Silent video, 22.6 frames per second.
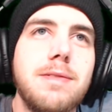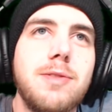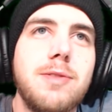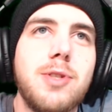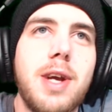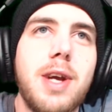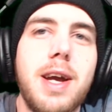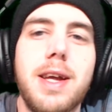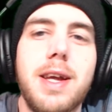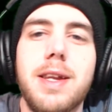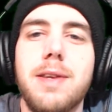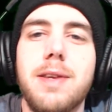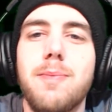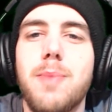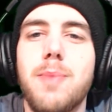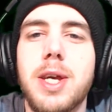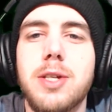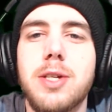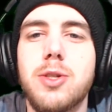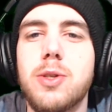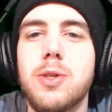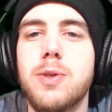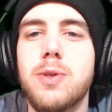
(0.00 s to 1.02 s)
Trying to
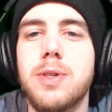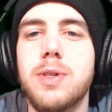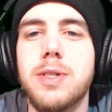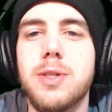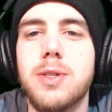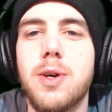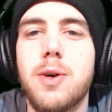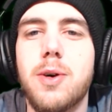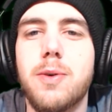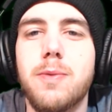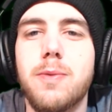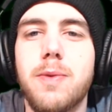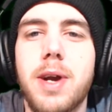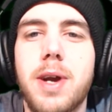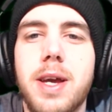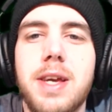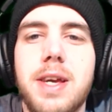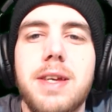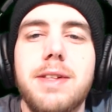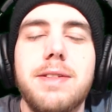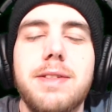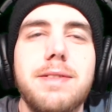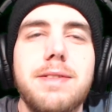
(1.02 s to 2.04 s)
make sure it's all
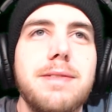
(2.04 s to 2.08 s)
right.